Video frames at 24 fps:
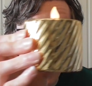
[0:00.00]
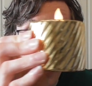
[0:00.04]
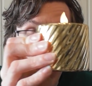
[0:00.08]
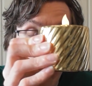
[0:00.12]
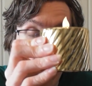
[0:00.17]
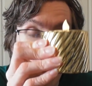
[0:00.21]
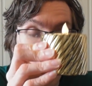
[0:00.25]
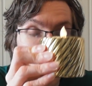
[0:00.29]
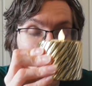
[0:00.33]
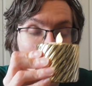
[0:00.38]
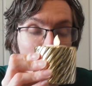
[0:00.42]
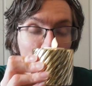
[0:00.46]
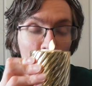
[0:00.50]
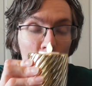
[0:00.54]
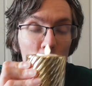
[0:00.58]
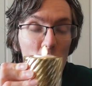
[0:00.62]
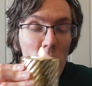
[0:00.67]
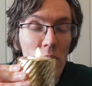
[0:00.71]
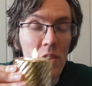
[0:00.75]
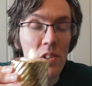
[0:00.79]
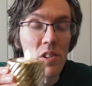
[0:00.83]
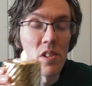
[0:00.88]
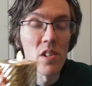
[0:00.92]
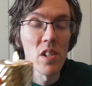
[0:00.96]
And now you
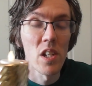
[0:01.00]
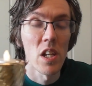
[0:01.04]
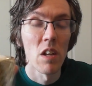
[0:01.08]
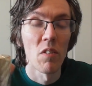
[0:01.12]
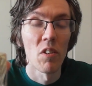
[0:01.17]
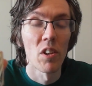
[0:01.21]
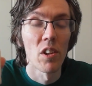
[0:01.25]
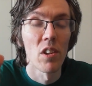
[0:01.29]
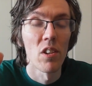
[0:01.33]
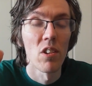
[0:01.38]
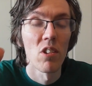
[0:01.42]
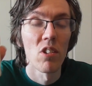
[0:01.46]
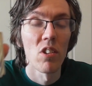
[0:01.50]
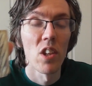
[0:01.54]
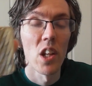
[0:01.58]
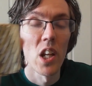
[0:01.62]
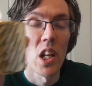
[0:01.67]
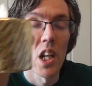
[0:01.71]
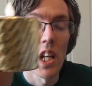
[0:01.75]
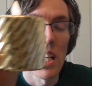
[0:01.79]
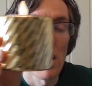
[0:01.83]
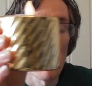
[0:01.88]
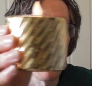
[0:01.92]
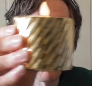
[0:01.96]
can see what the
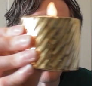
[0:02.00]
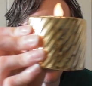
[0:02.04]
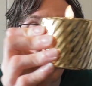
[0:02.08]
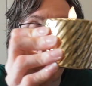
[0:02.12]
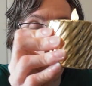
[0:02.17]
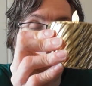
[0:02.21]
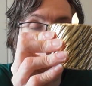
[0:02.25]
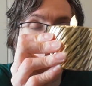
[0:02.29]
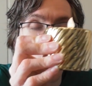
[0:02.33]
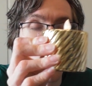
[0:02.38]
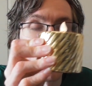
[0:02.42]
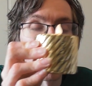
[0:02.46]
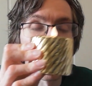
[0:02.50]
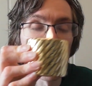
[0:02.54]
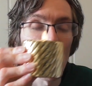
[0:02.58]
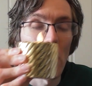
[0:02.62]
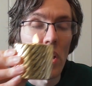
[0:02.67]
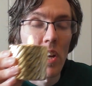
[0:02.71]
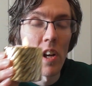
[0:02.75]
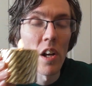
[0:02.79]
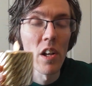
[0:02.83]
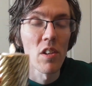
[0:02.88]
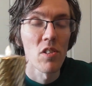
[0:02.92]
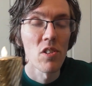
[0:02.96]
snake is
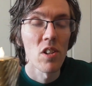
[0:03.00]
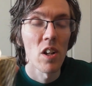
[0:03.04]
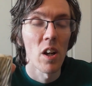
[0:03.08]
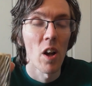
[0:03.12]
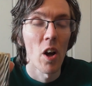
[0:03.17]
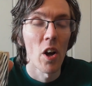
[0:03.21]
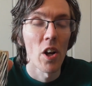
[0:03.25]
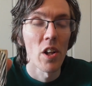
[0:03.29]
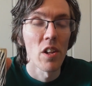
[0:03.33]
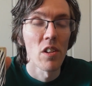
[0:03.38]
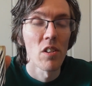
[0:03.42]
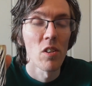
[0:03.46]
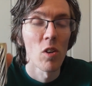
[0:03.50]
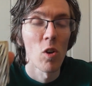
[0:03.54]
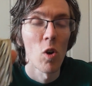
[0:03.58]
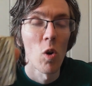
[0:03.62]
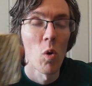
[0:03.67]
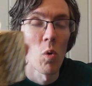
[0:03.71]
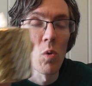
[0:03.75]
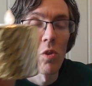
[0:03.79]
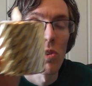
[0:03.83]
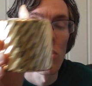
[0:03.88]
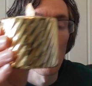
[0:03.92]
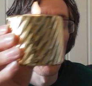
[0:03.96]
withdrawing as light
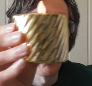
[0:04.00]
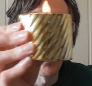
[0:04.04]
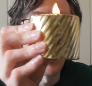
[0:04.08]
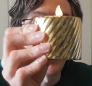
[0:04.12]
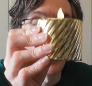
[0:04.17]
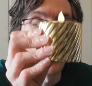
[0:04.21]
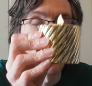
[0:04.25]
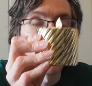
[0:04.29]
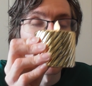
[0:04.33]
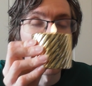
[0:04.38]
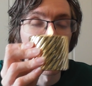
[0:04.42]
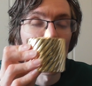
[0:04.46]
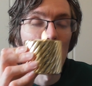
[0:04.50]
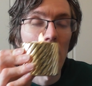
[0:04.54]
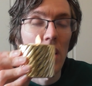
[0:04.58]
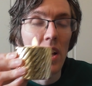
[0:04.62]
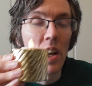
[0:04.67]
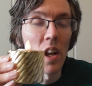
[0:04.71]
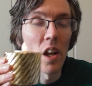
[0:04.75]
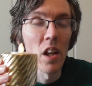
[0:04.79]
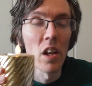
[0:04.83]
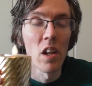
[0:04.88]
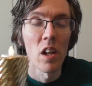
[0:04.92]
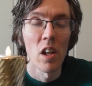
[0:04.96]
goes on into the
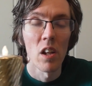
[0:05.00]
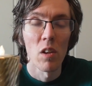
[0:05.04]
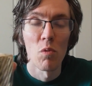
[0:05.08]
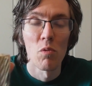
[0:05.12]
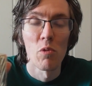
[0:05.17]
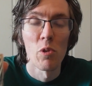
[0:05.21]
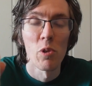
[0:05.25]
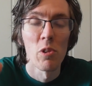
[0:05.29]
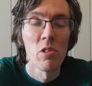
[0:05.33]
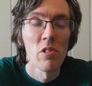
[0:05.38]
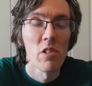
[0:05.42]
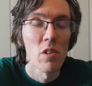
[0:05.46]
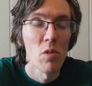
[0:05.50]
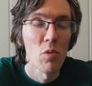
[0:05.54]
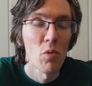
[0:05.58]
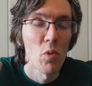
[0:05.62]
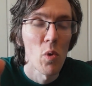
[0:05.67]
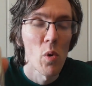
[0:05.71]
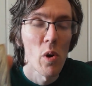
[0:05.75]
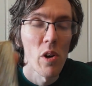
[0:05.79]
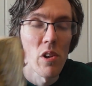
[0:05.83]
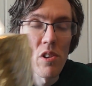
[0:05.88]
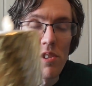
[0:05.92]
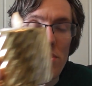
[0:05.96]
clearing, the woods, the
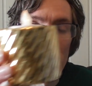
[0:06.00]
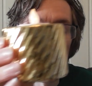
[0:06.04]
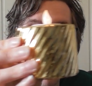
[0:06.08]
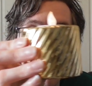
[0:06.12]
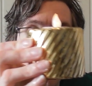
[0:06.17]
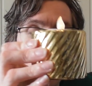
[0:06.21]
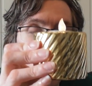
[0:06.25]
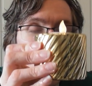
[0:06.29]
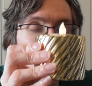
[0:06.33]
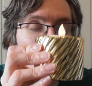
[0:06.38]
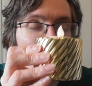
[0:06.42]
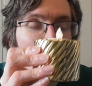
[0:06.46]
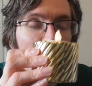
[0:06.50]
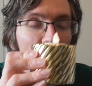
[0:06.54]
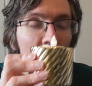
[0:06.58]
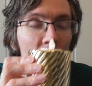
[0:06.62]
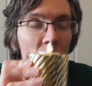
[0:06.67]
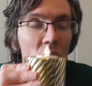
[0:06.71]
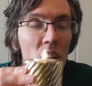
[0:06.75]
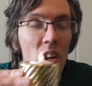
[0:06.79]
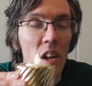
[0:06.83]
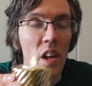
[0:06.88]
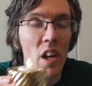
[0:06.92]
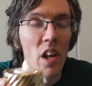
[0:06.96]
forest, and everything.
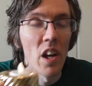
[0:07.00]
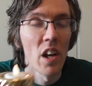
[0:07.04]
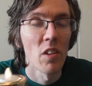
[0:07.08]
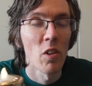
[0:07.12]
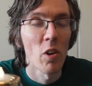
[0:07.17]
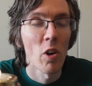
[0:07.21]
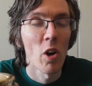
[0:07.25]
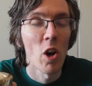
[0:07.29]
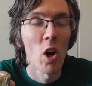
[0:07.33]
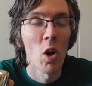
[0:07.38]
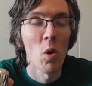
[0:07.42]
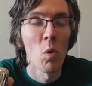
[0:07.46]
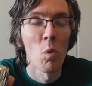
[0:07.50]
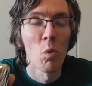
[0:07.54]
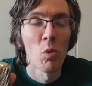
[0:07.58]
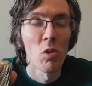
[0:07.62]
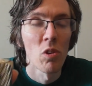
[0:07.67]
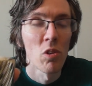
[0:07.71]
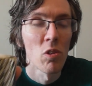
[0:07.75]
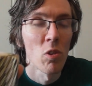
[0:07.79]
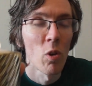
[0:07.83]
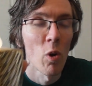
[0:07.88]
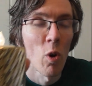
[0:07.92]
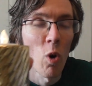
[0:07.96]
And our
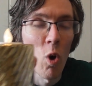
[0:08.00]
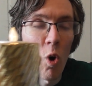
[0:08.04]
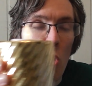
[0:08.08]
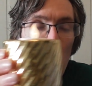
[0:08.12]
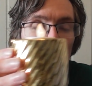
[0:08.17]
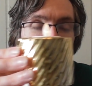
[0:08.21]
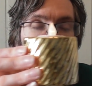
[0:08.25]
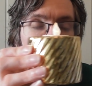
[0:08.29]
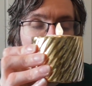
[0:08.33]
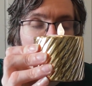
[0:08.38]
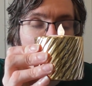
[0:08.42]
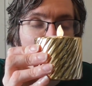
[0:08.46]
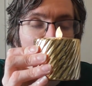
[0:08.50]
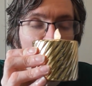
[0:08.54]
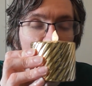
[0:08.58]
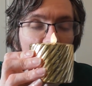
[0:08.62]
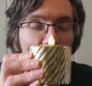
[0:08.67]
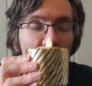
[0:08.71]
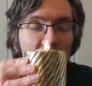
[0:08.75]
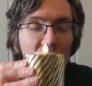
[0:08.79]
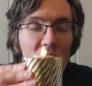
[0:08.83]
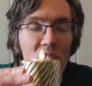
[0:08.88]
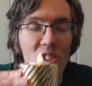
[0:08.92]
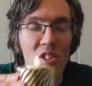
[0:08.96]
houses, our homes, our
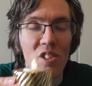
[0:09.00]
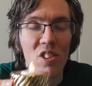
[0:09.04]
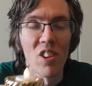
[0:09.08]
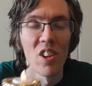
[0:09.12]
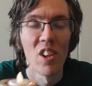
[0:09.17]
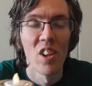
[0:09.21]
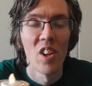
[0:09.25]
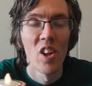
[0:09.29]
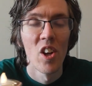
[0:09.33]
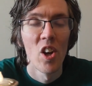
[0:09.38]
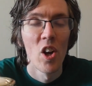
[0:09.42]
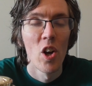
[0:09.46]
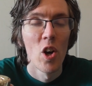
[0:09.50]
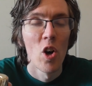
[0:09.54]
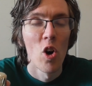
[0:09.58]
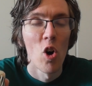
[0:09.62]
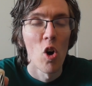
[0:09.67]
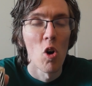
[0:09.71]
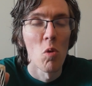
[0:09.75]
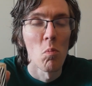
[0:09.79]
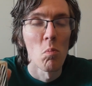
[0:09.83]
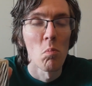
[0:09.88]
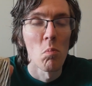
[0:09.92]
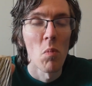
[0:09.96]
hearts,
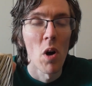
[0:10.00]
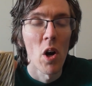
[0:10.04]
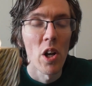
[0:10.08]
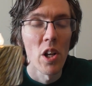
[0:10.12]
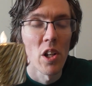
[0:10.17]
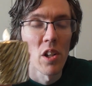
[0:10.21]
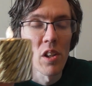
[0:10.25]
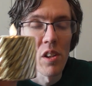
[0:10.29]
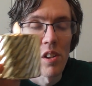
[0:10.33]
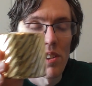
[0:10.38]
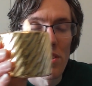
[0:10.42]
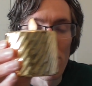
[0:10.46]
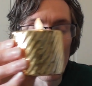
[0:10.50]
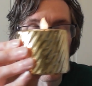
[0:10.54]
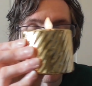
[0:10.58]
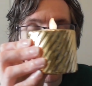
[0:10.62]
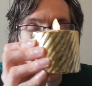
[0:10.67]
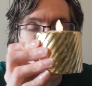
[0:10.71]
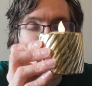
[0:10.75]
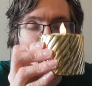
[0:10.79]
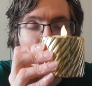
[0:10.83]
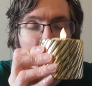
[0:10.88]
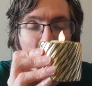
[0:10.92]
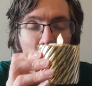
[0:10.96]
our minds,
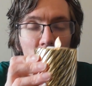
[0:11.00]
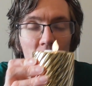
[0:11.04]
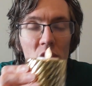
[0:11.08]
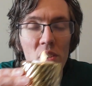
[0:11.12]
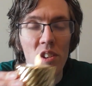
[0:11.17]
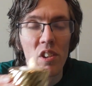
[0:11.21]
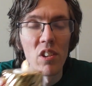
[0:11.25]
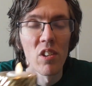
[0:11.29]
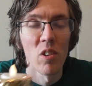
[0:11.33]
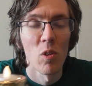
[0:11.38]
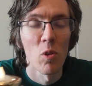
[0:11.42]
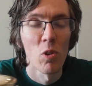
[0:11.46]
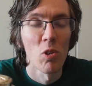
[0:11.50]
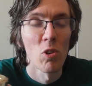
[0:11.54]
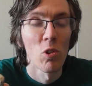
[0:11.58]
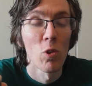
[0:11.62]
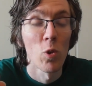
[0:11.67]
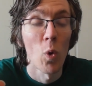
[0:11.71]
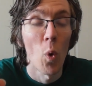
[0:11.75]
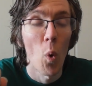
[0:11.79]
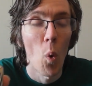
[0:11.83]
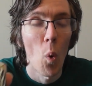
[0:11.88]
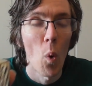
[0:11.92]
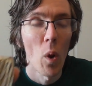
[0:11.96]
our bodies, our
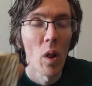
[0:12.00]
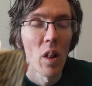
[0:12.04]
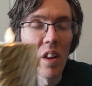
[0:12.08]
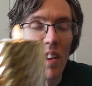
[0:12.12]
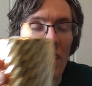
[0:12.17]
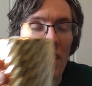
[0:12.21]
soul.